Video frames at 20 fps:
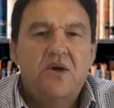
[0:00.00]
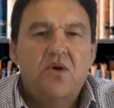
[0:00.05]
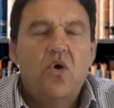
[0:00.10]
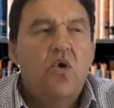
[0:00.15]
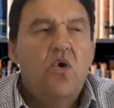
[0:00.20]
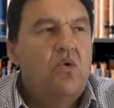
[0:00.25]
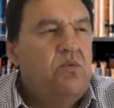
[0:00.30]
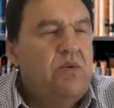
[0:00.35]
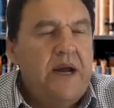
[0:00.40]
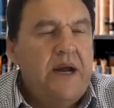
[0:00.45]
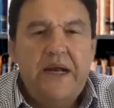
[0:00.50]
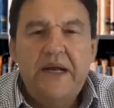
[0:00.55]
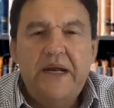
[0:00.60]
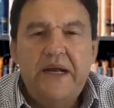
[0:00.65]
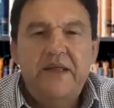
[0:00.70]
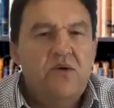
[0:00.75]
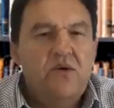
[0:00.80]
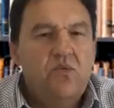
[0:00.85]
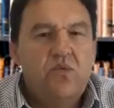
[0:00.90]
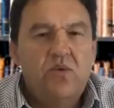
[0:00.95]
Already
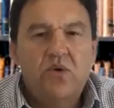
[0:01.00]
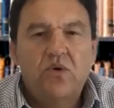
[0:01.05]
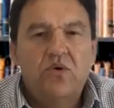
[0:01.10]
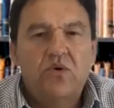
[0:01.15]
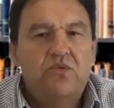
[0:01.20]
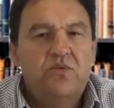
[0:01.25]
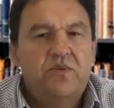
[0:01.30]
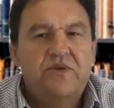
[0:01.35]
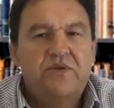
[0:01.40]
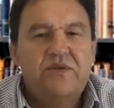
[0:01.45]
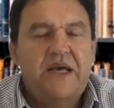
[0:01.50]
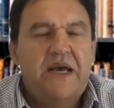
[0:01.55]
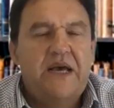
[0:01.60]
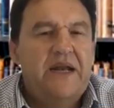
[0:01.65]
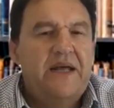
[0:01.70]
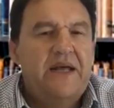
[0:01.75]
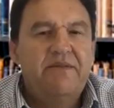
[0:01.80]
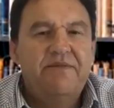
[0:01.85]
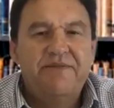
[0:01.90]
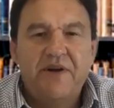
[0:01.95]
the world was
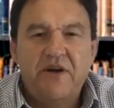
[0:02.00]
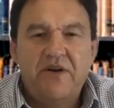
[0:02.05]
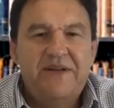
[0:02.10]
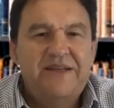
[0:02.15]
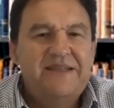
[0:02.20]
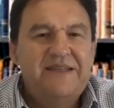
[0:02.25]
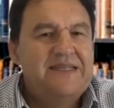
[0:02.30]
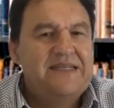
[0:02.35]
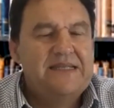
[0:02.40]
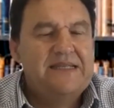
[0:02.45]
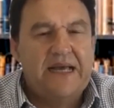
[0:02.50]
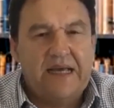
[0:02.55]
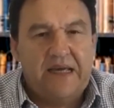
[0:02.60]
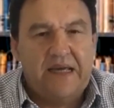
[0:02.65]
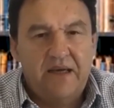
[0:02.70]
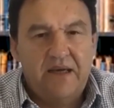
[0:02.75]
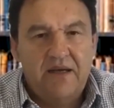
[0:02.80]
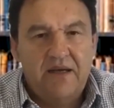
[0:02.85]
getting very sick